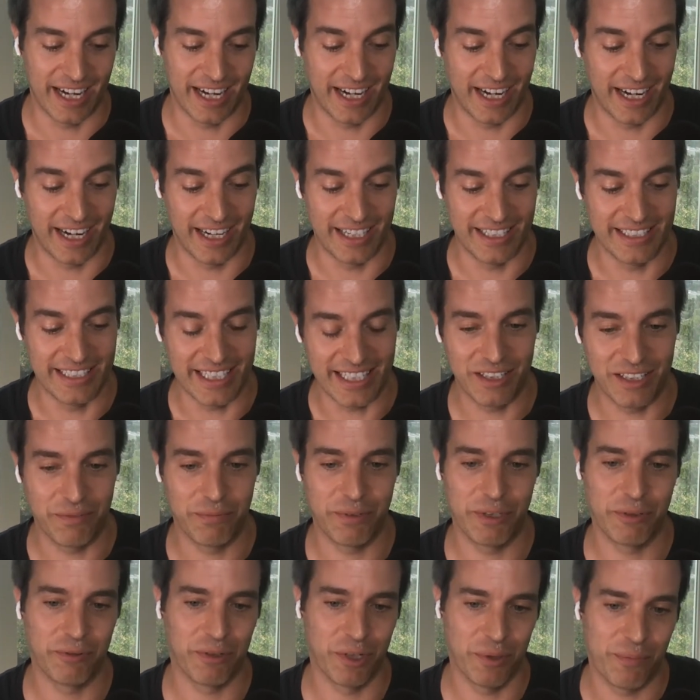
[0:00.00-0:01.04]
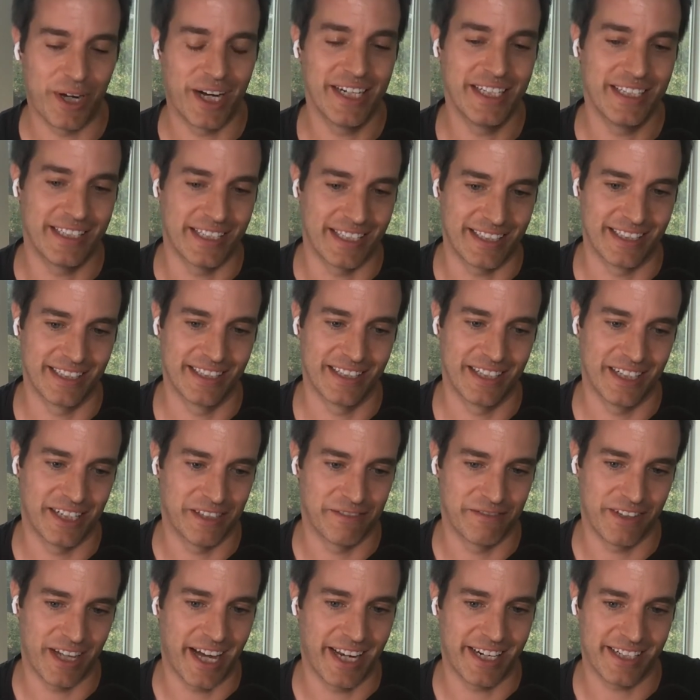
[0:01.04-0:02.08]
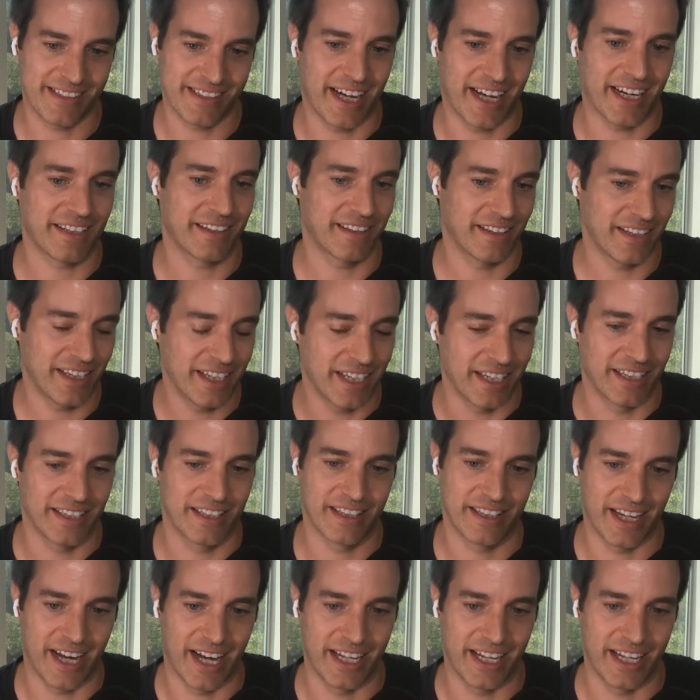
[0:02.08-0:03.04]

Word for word: uh, need to be reminded of that exact thing